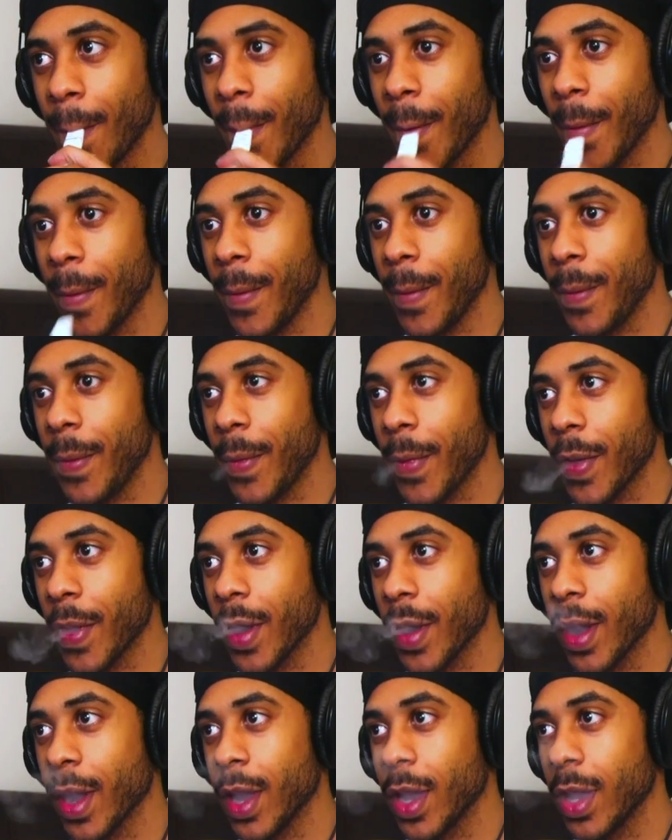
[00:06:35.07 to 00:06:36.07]
All
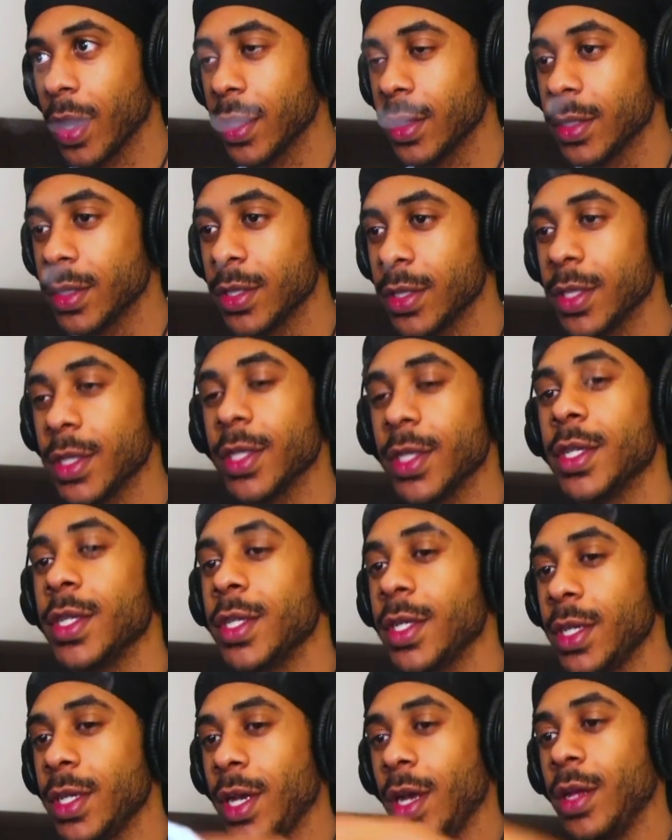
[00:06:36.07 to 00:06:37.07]
right, I'm gonna call
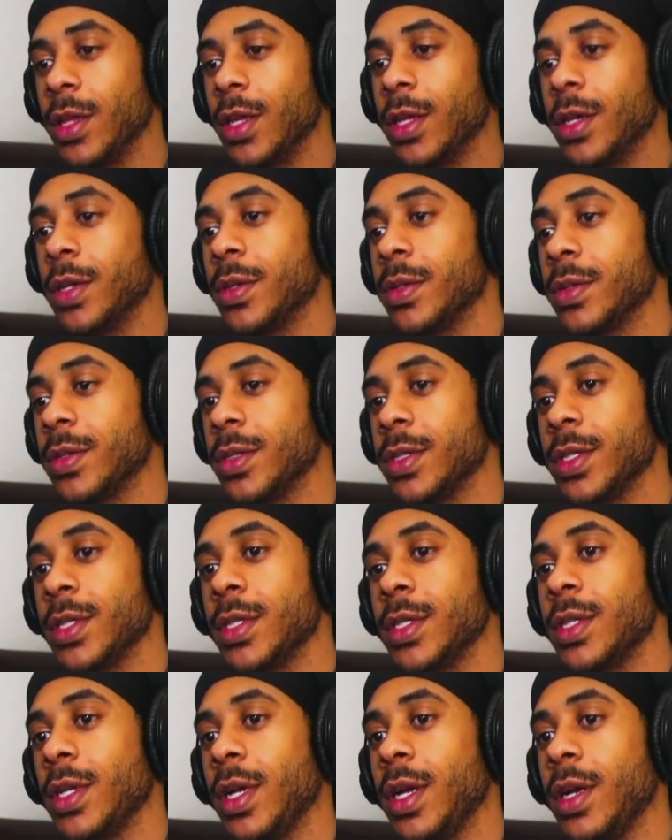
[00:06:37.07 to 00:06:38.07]
Hold Badger. Up.
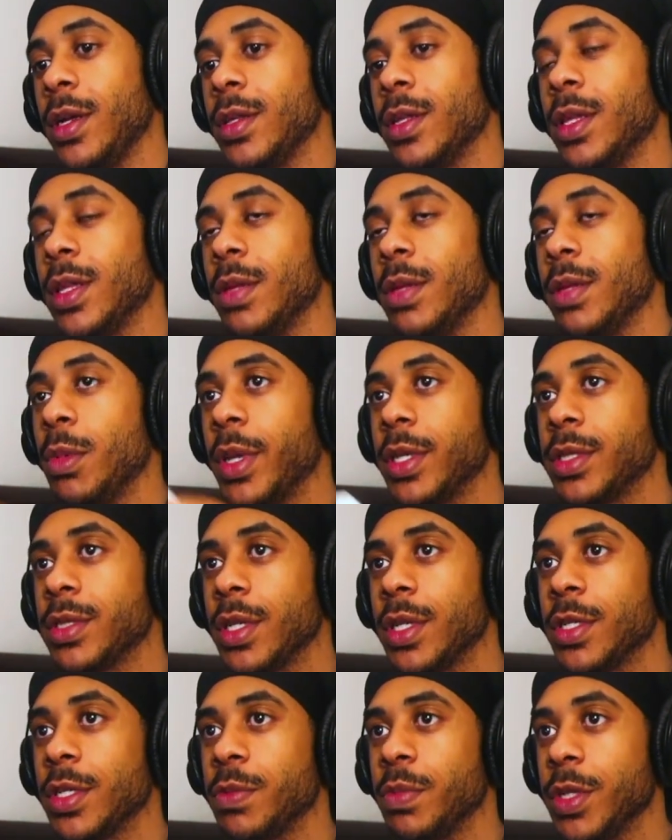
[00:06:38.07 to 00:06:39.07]
Hold on, let me make sure
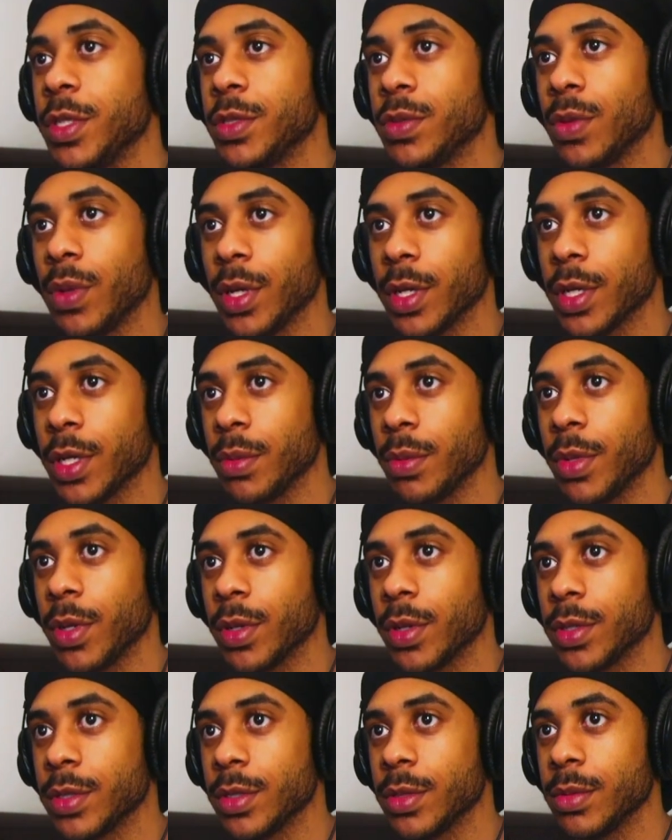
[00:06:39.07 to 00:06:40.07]
this bitch working, bro.
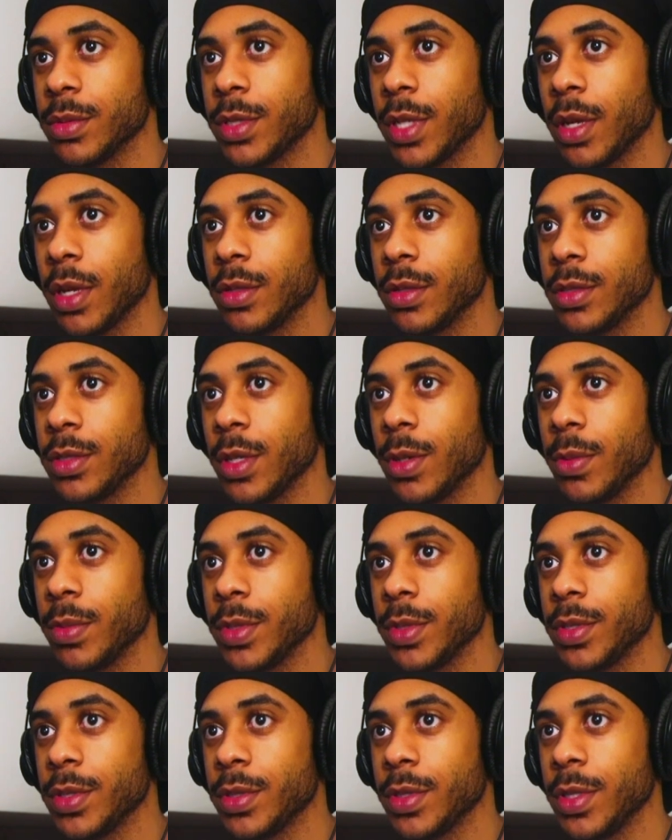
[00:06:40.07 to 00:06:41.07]
Cause sometimes this hoe be
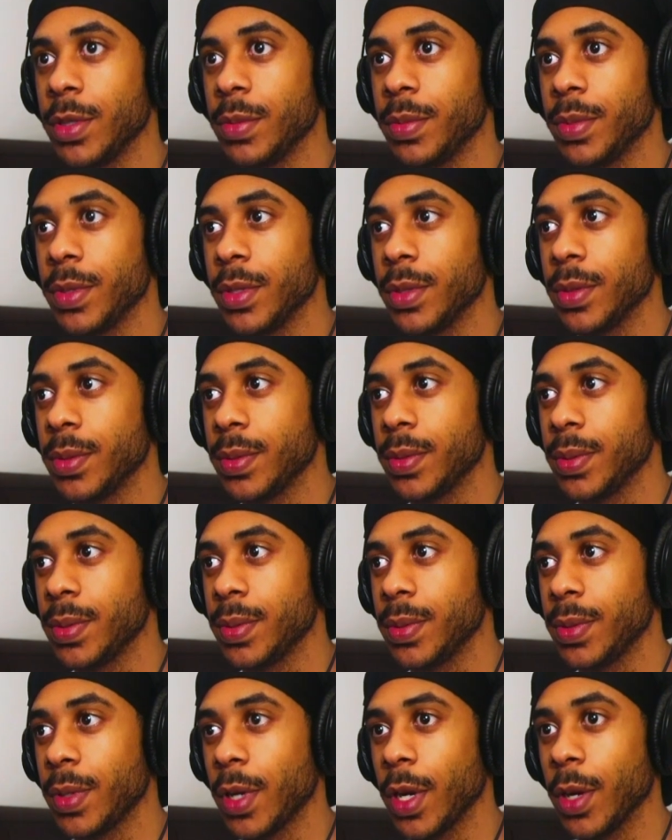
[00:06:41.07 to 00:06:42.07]
tripping.
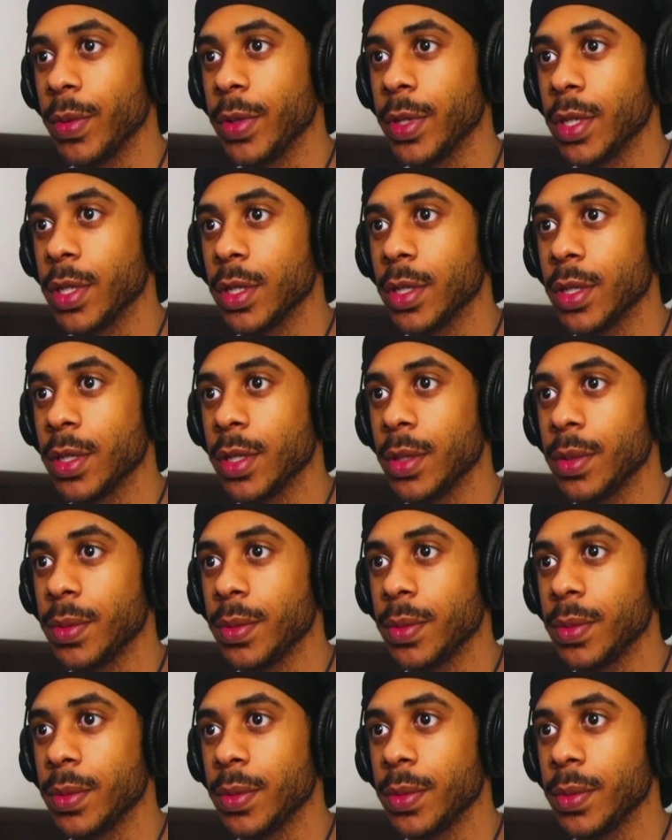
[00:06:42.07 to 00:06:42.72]
Are we good.